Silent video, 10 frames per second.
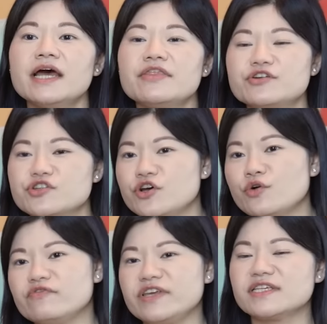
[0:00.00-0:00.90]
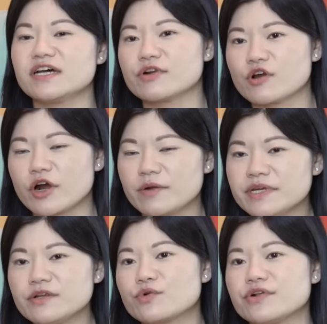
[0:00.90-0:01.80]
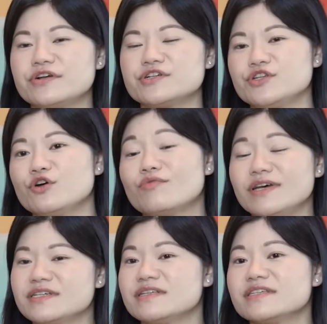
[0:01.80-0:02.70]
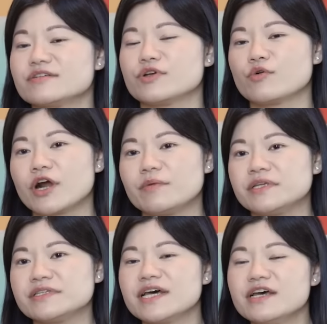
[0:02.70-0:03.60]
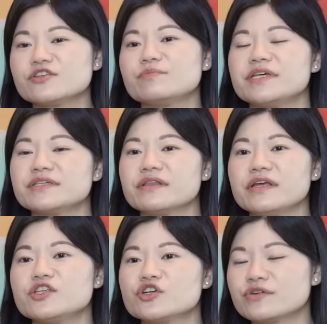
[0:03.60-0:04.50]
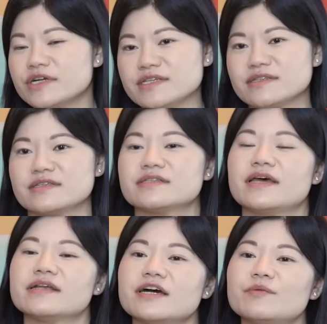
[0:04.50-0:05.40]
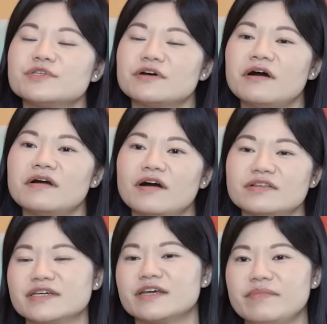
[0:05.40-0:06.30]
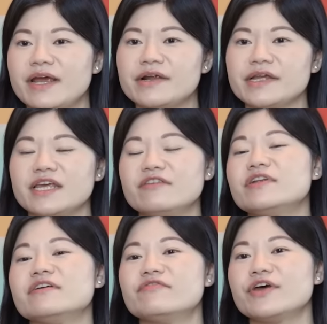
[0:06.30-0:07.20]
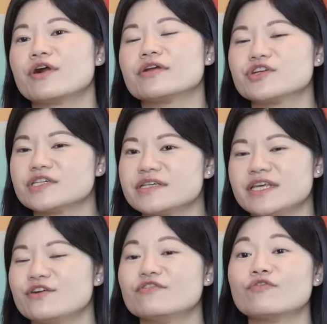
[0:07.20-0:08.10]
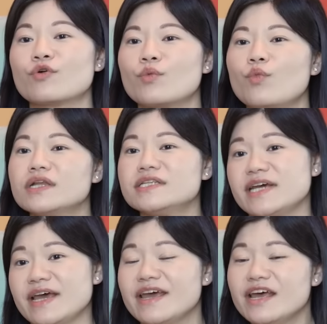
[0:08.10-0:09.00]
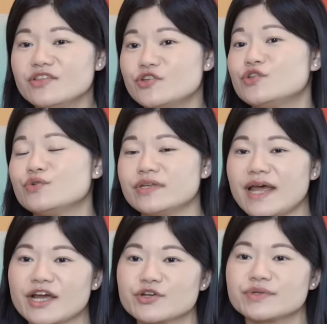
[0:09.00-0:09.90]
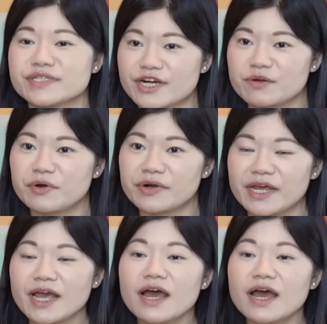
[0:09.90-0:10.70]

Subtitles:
There's no visa requirement or there's no residency requirements. So basically, tourists can come to Hong Kong to get married even if they're just here for 1 day to do the actual ceremony.